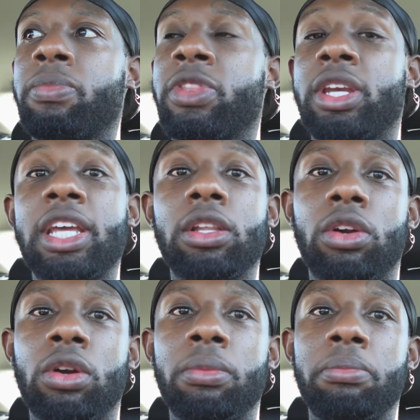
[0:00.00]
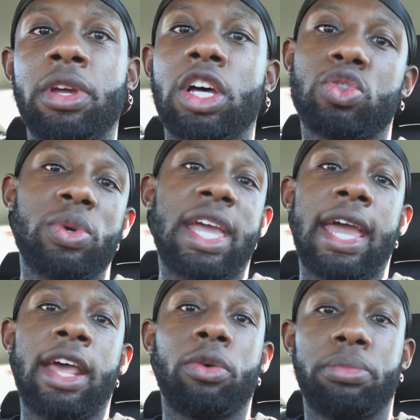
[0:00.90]
the dealer because we
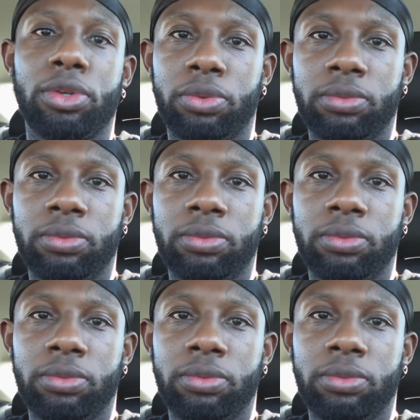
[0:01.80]
can't help you.